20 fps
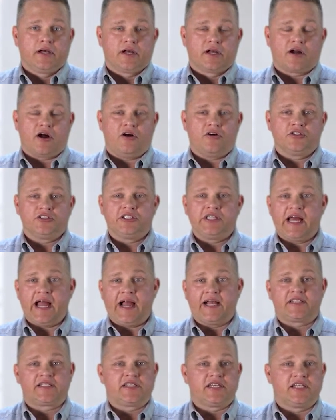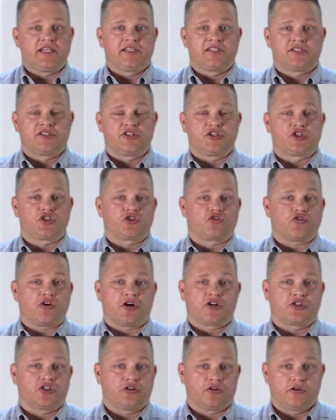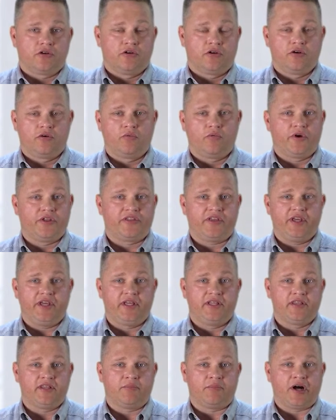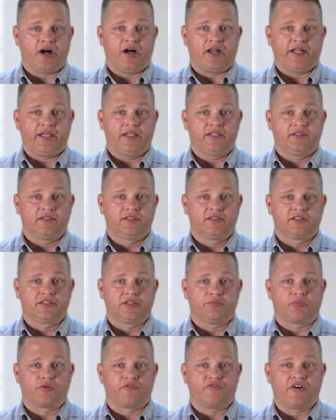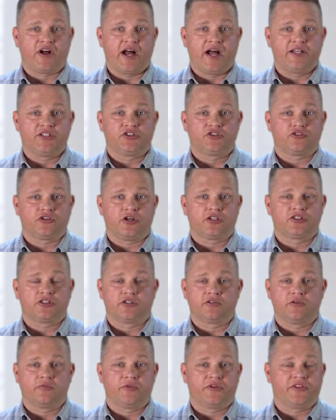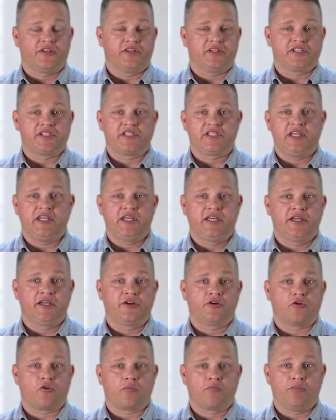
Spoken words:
Collagen acts as the structure within the body to provide structure within the skin or